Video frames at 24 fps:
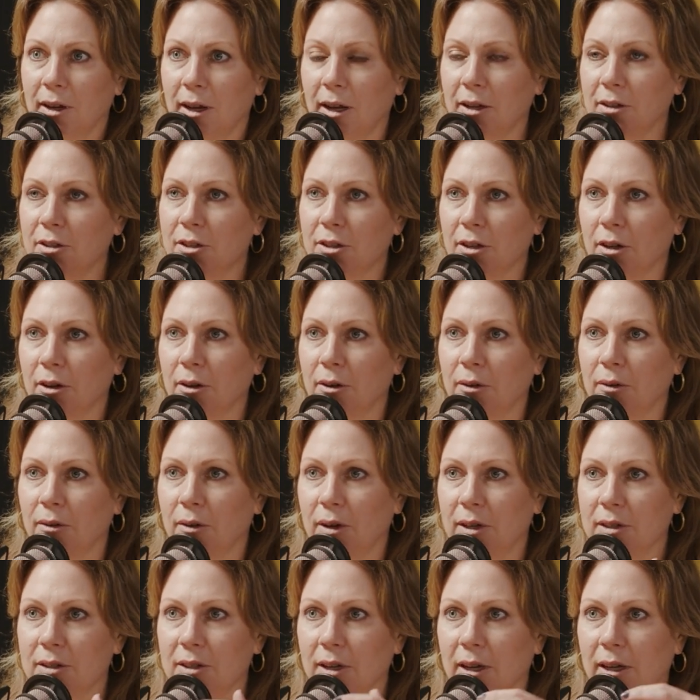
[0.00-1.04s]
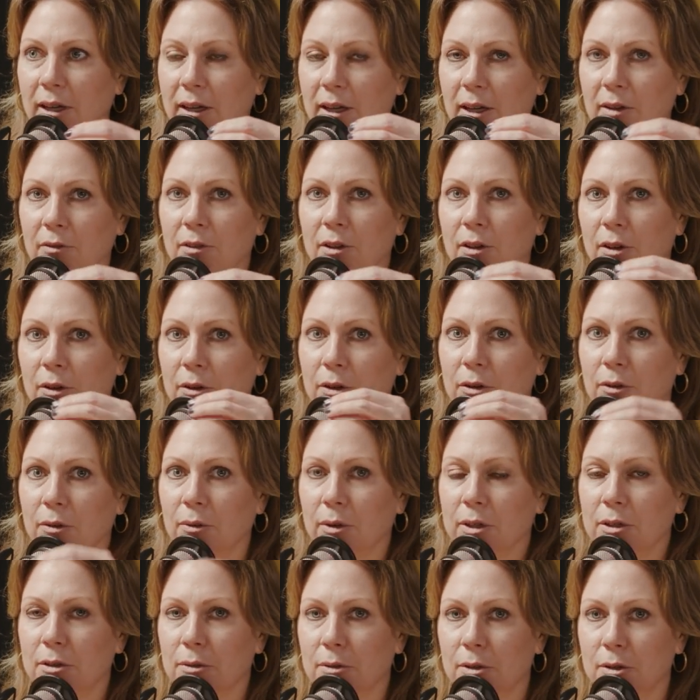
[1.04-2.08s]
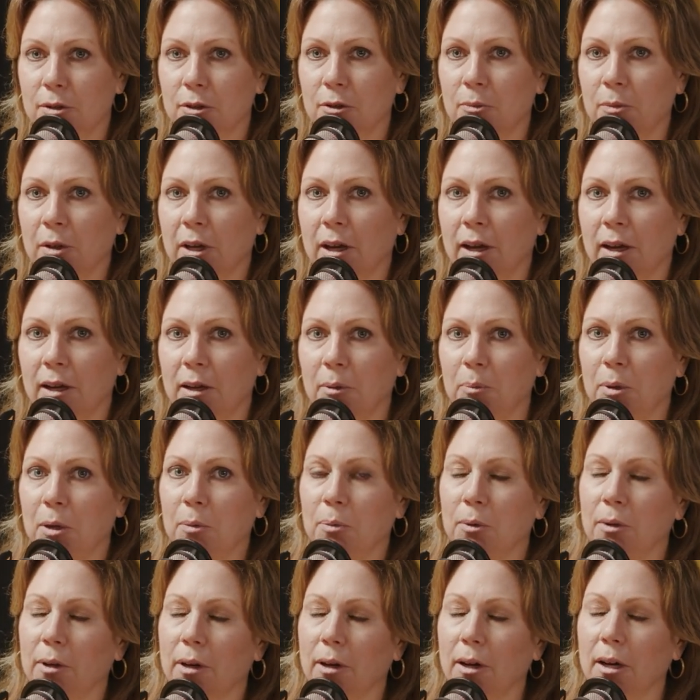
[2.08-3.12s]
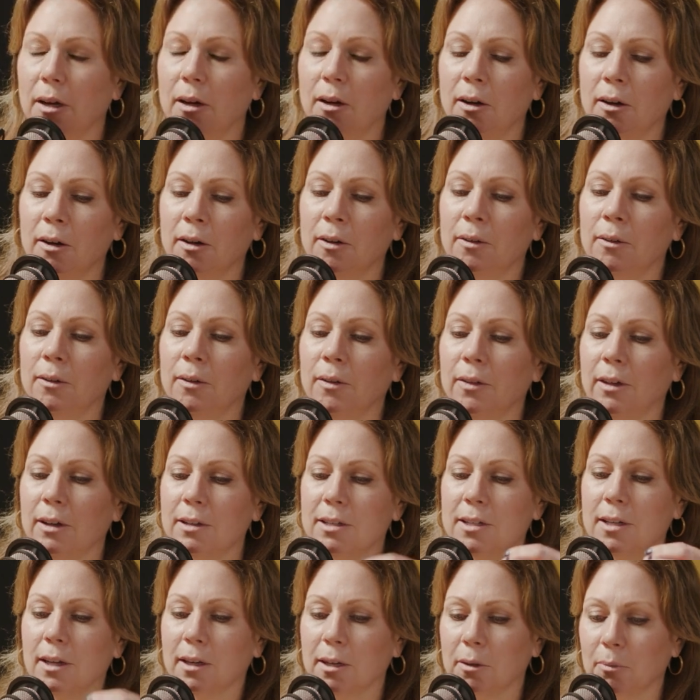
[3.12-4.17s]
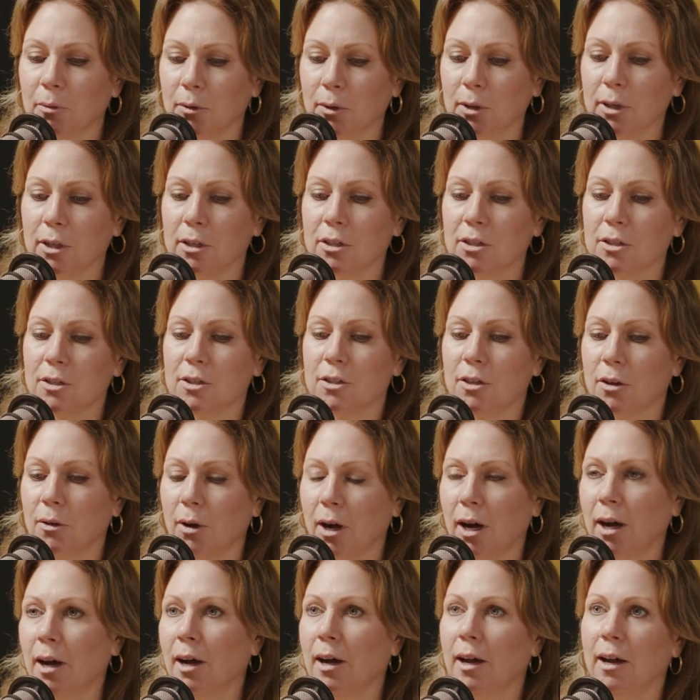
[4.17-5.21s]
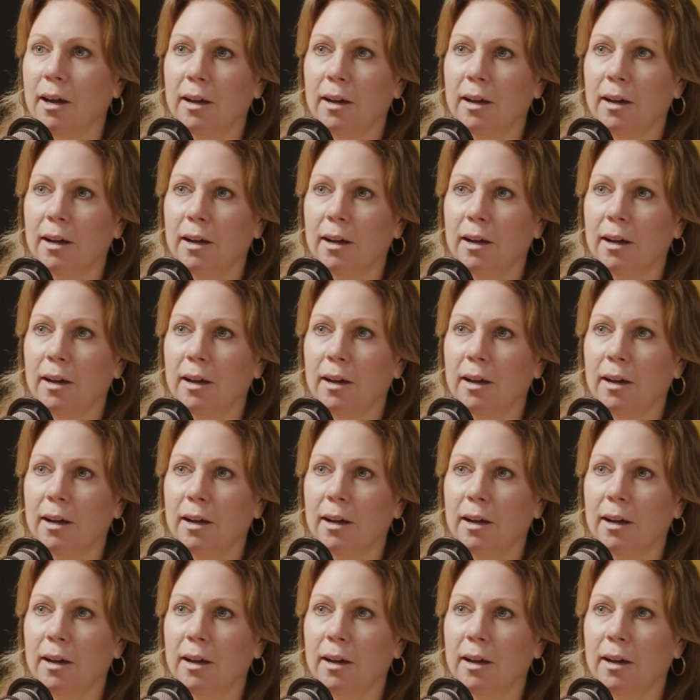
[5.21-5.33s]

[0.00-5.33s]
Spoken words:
And so it's like, even though you're going to assume that, and people go, oh, that second mortgage is so high,